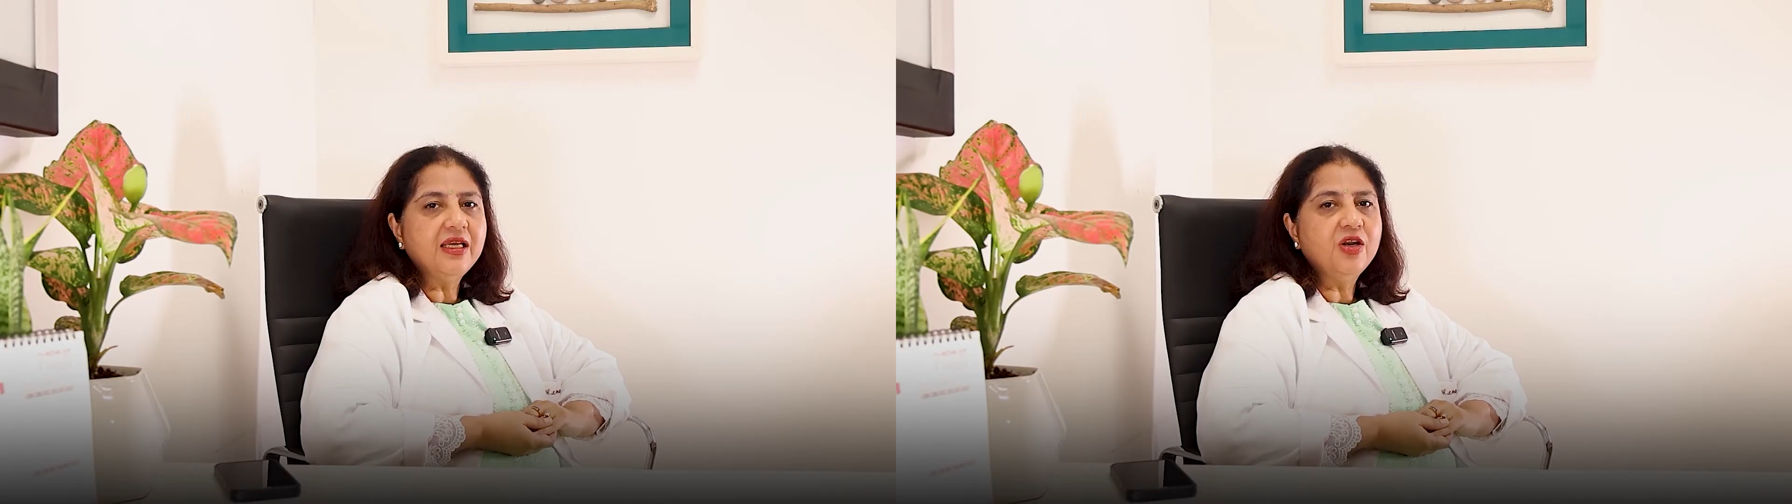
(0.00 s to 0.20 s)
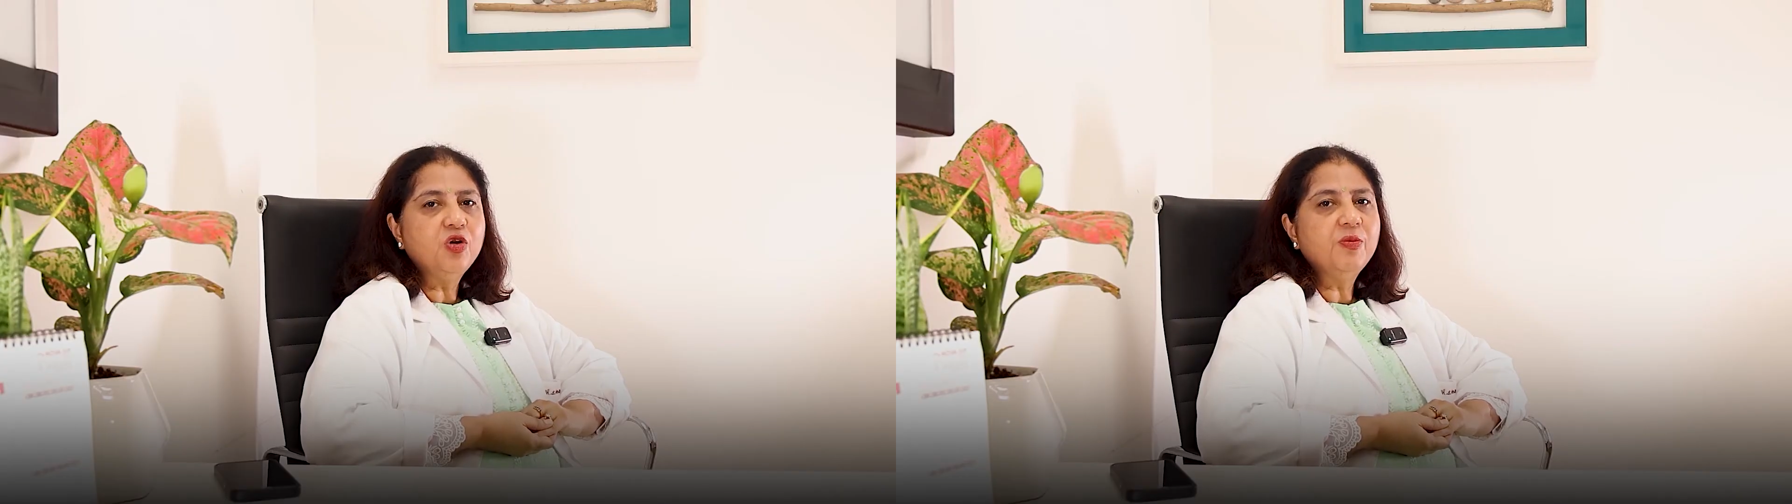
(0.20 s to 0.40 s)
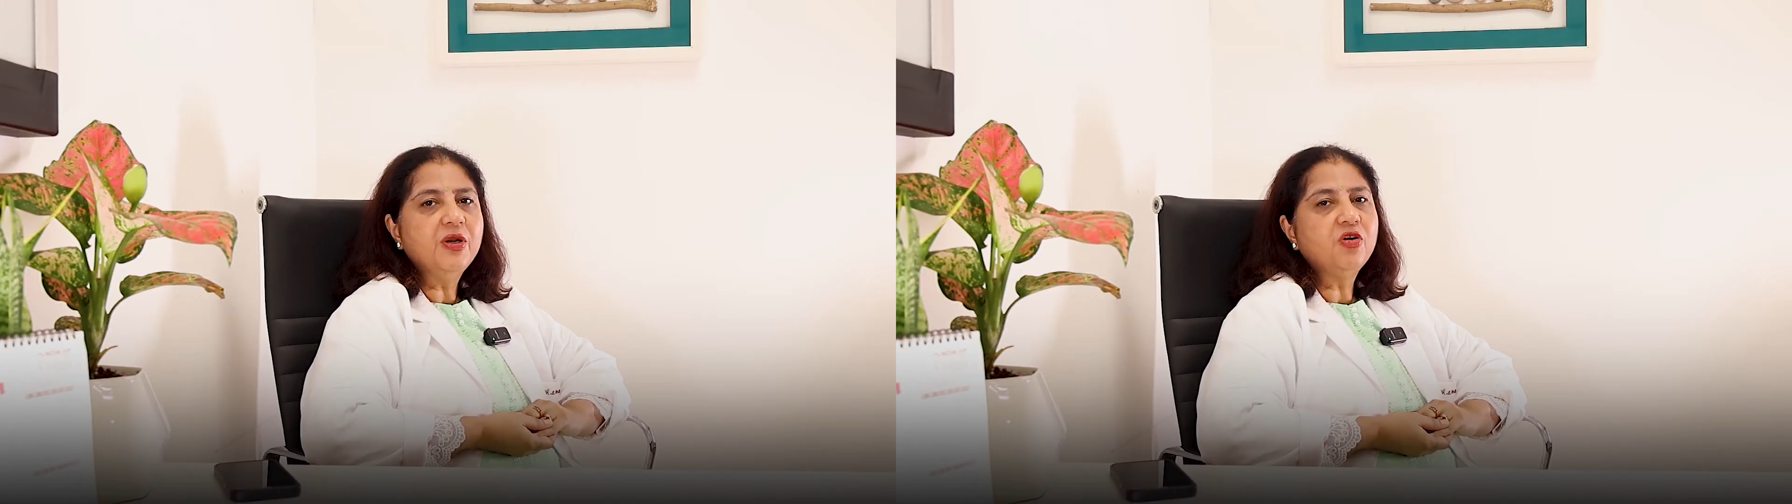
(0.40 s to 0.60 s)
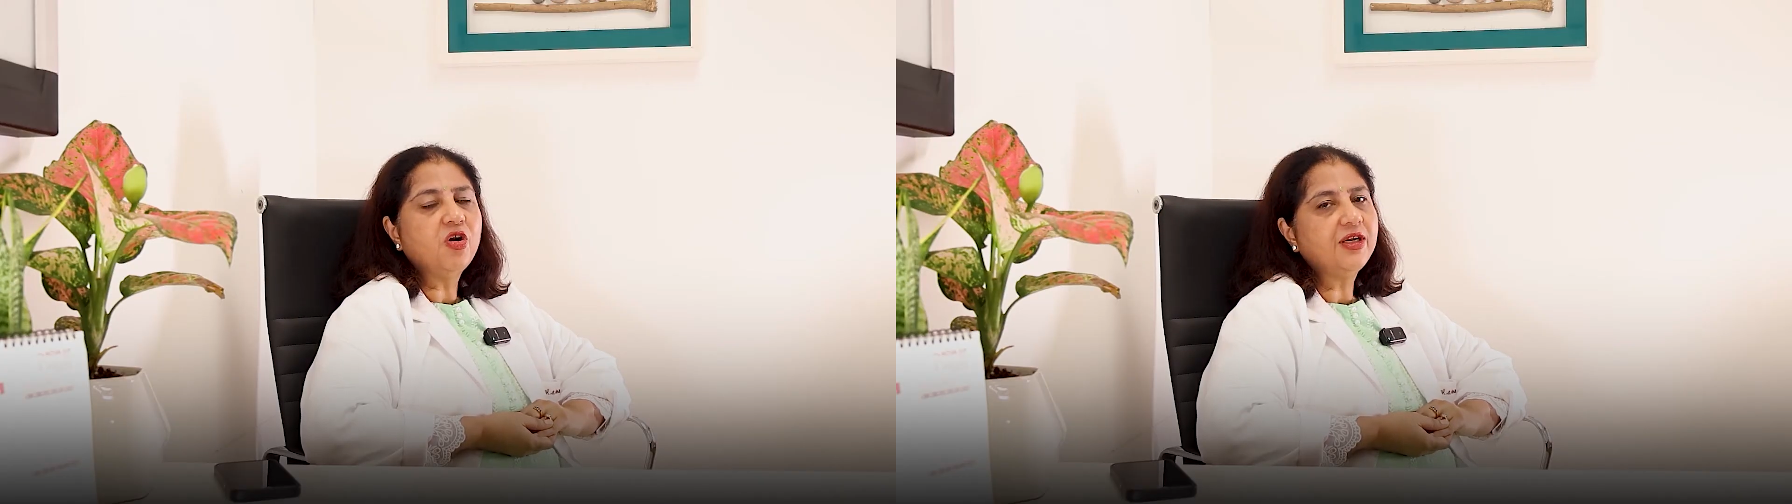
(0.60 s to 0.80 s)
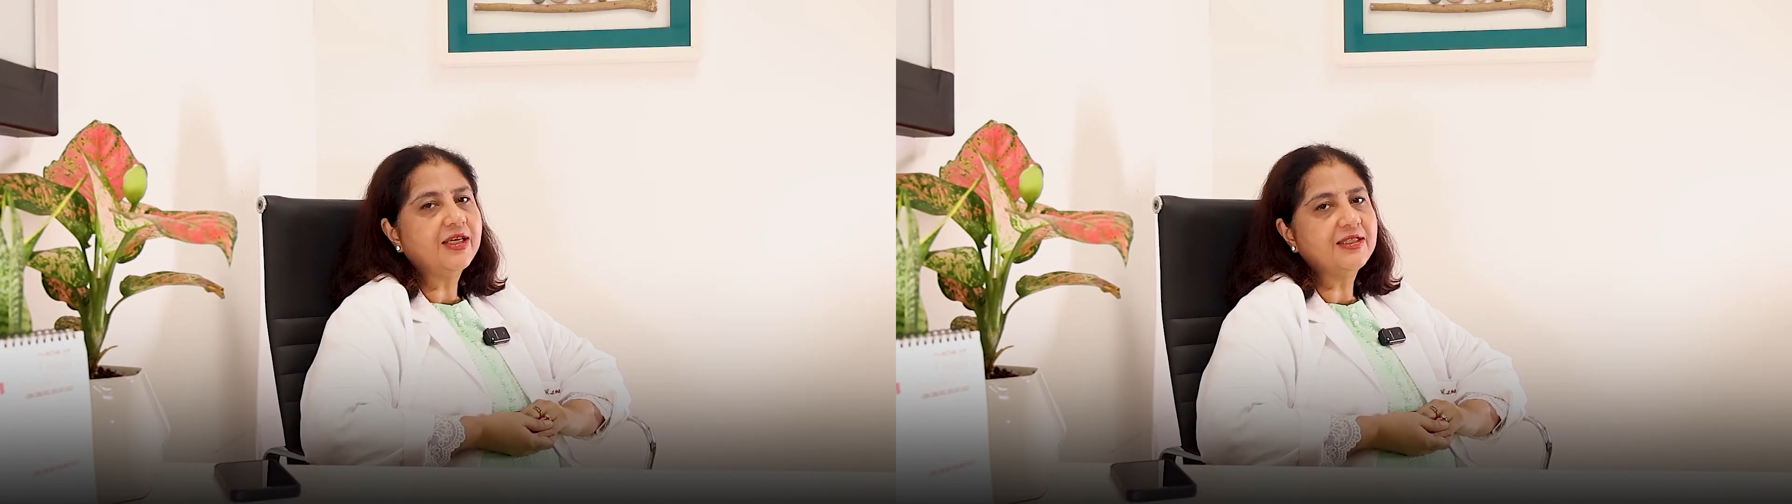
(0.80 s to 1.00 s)
the
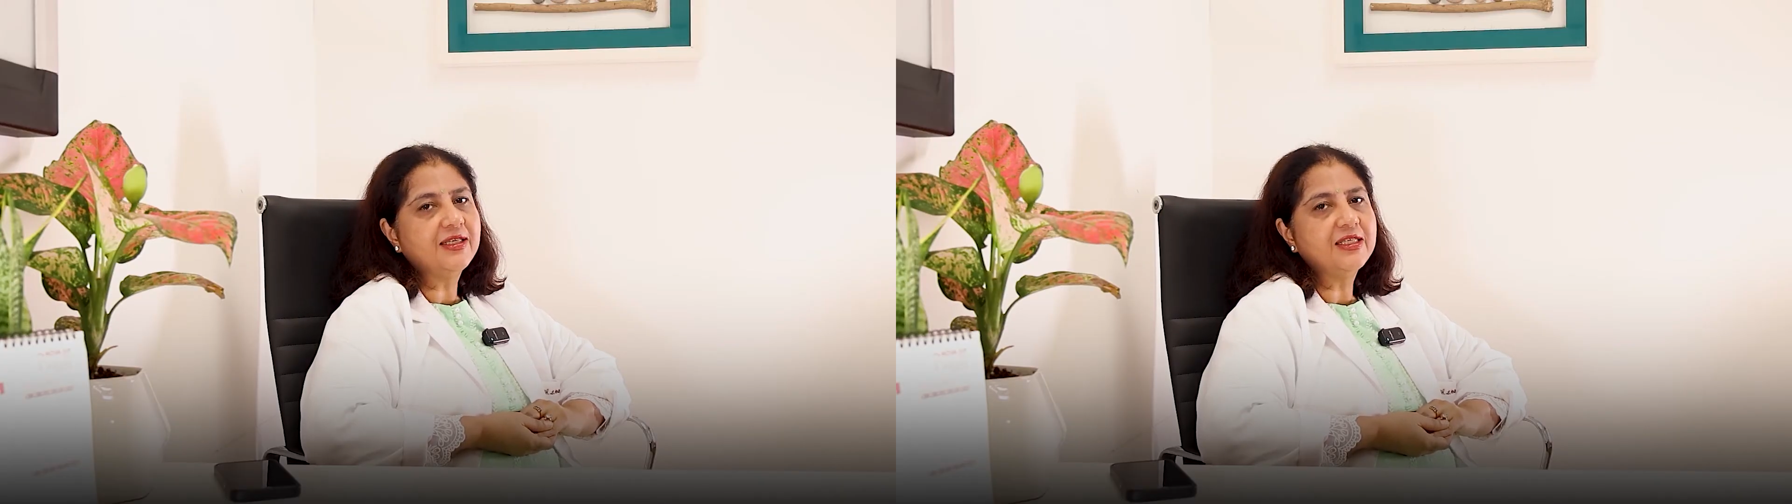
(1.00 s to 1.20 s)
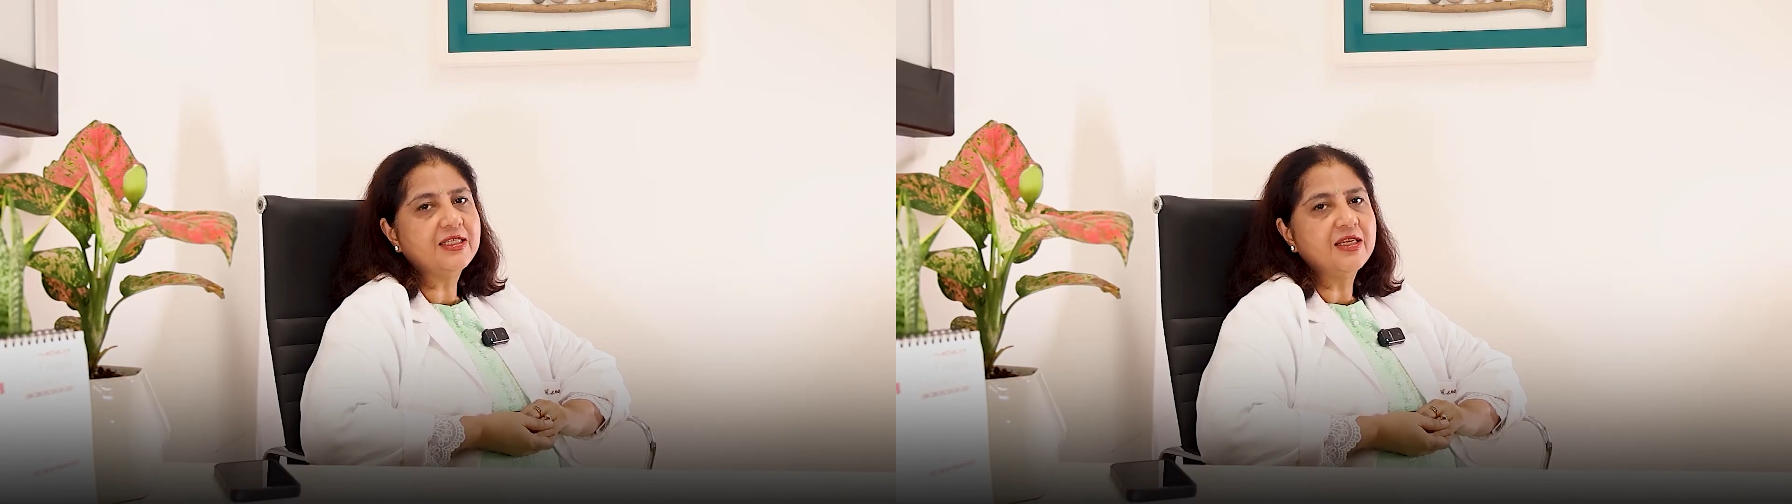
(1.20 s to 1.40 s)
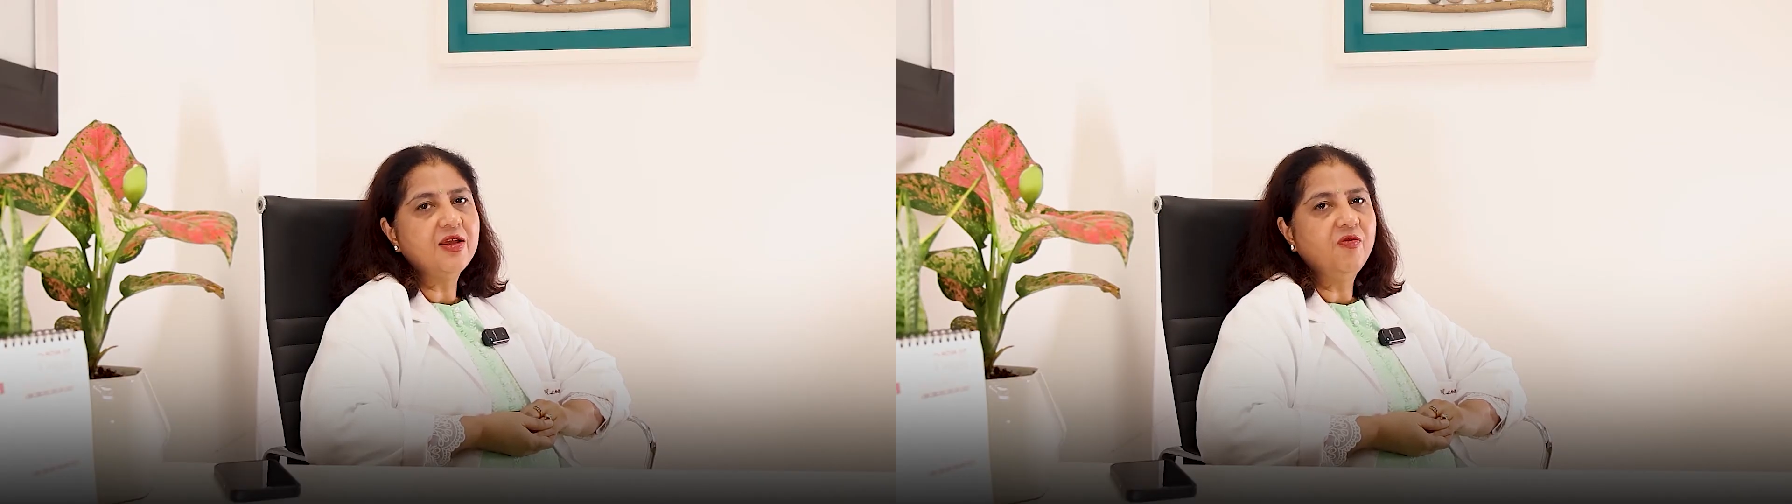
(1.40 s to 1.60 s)
endometriotic cysts